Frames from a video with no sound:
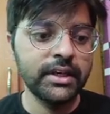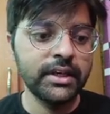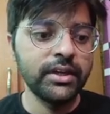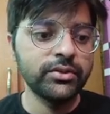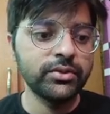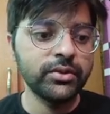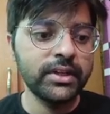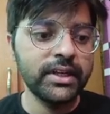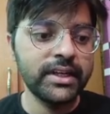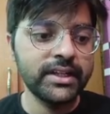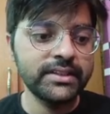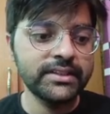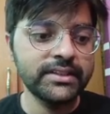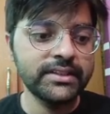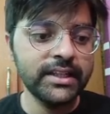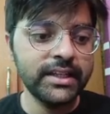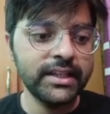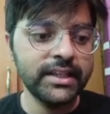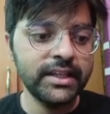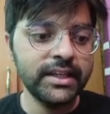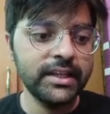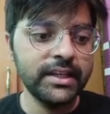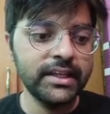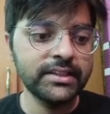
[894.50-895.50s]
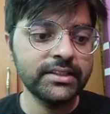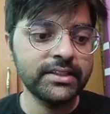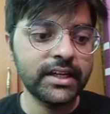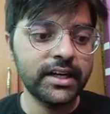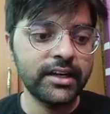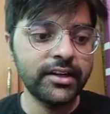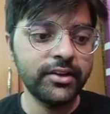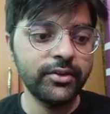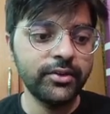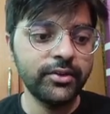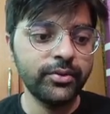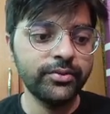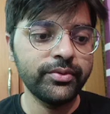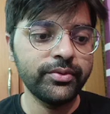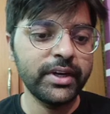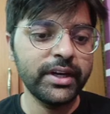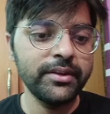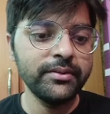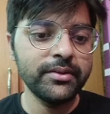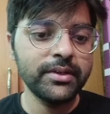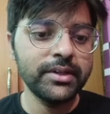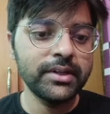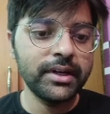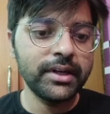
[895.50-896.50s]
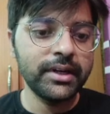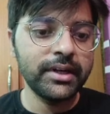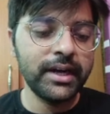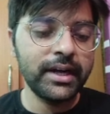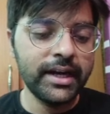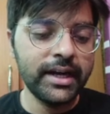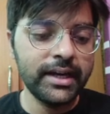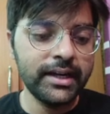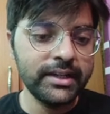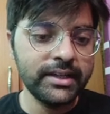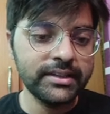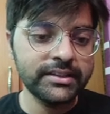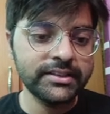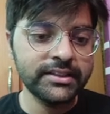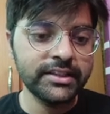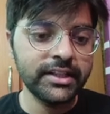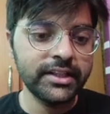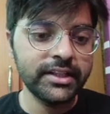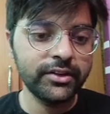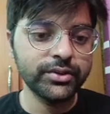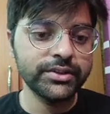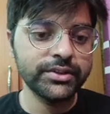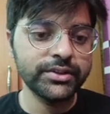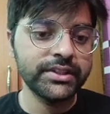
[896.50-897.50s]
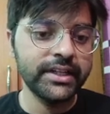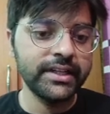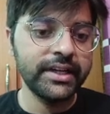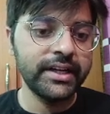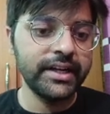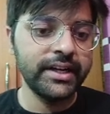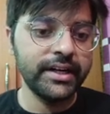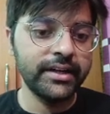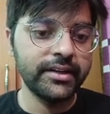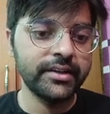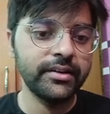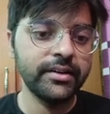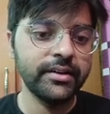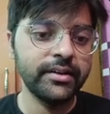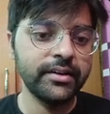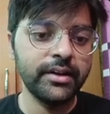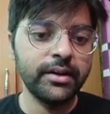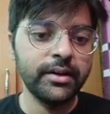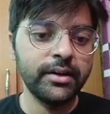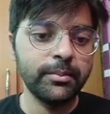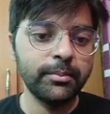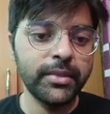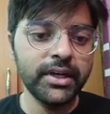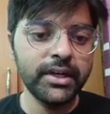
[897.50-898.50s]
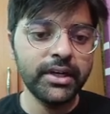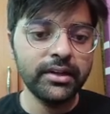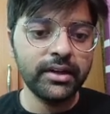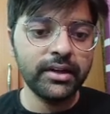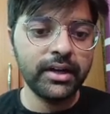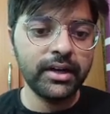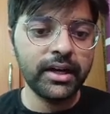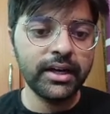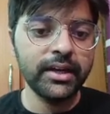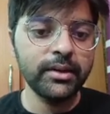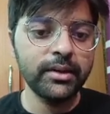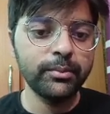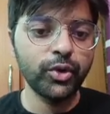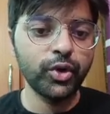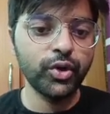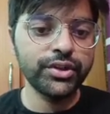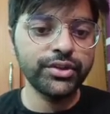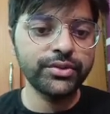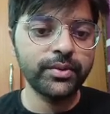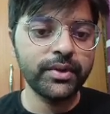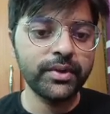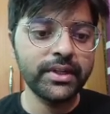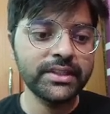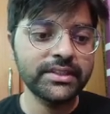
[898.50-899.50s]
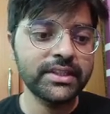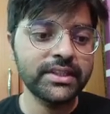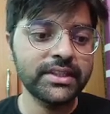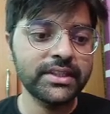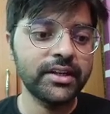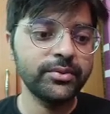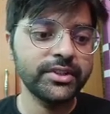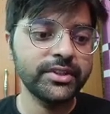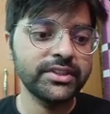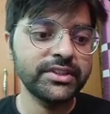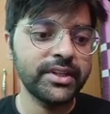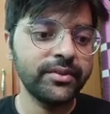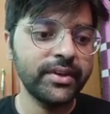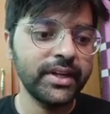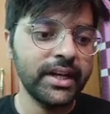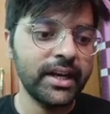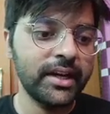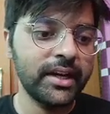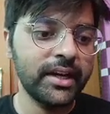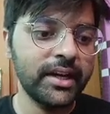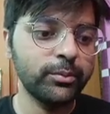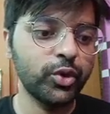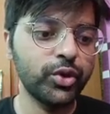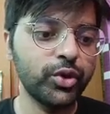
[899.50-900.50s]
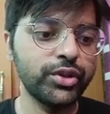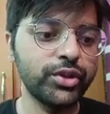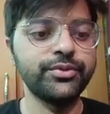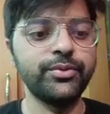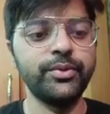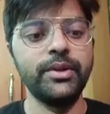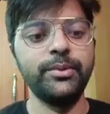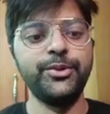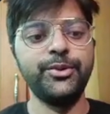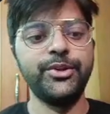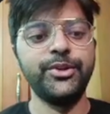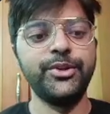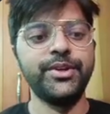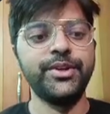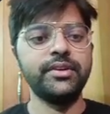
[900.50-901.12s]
So let's say he has started with 5 and it negotiated 8. but again Boris will start with 7 and Boris will win.